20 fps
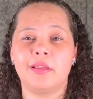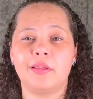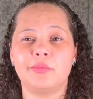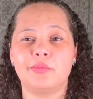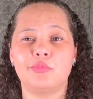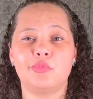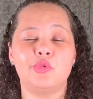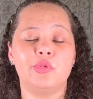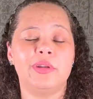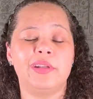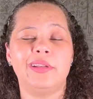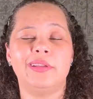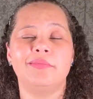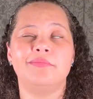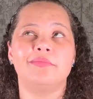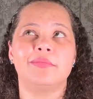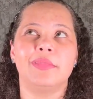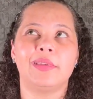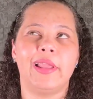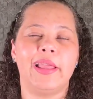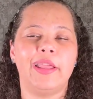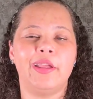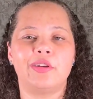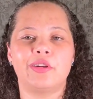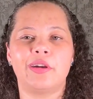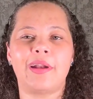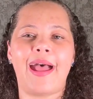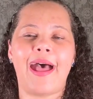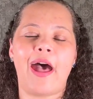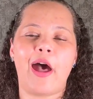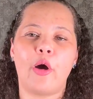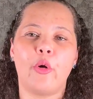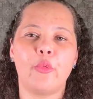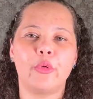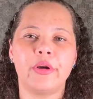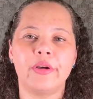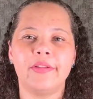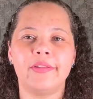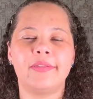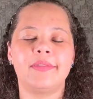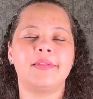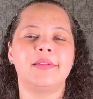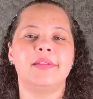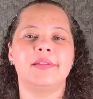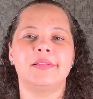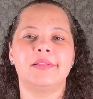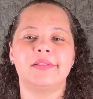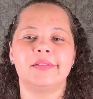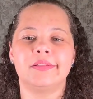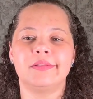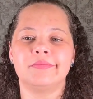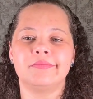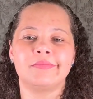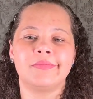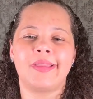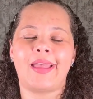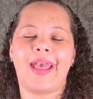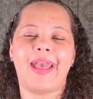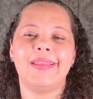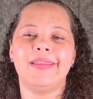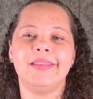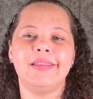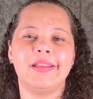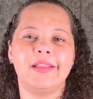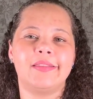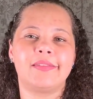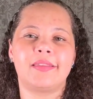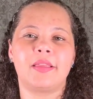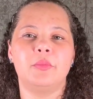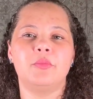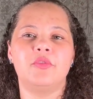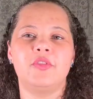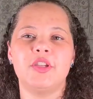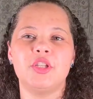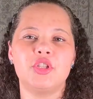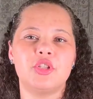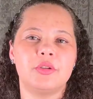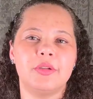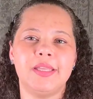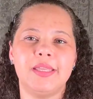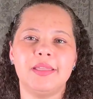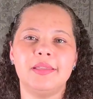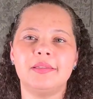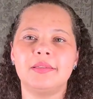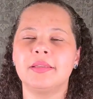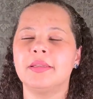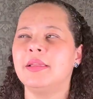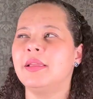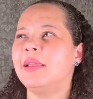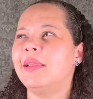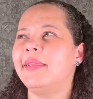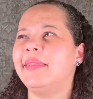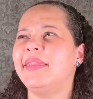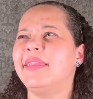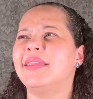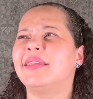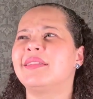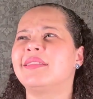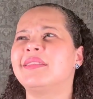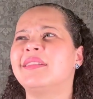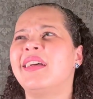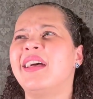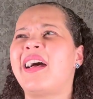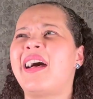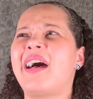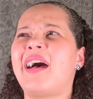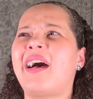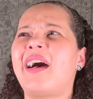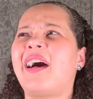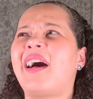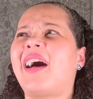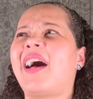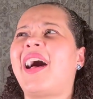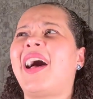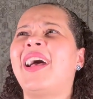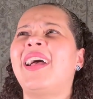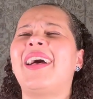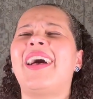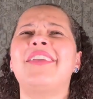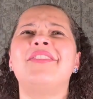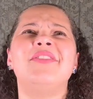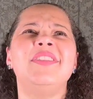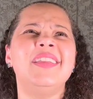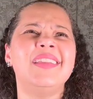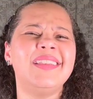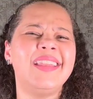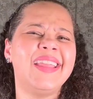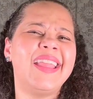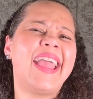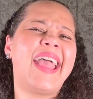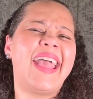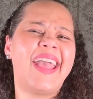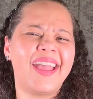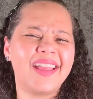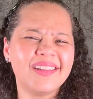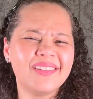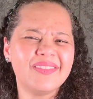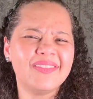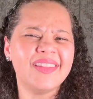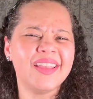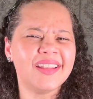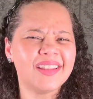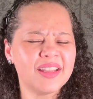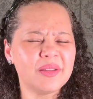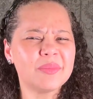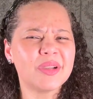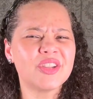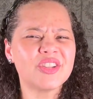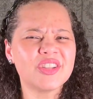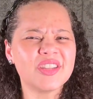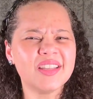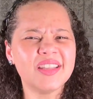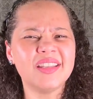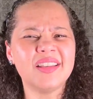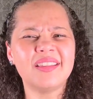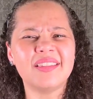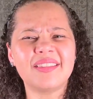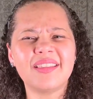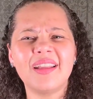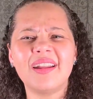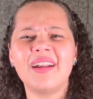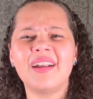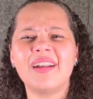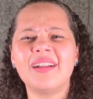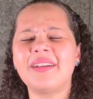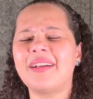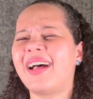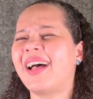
during later hours and I needed something to eat. And I think they had vending machines there,